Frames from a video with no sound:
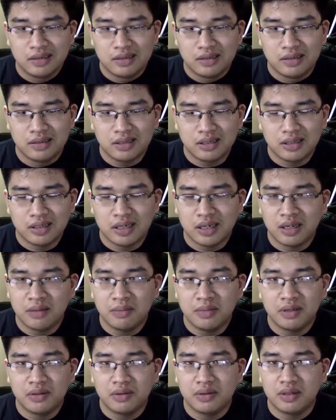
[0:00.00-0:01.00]
this
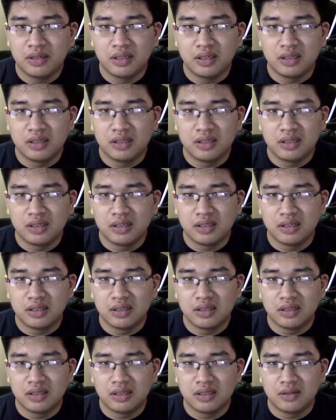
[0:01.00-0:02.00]
time, it
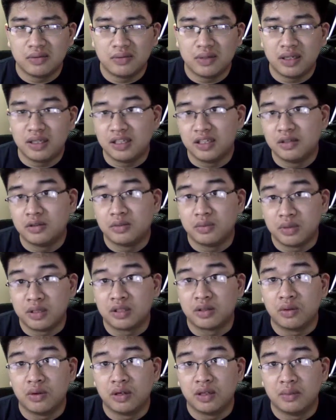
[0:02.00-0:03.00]

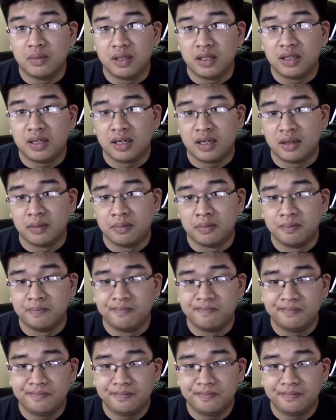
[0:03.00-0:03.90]
was going to be time.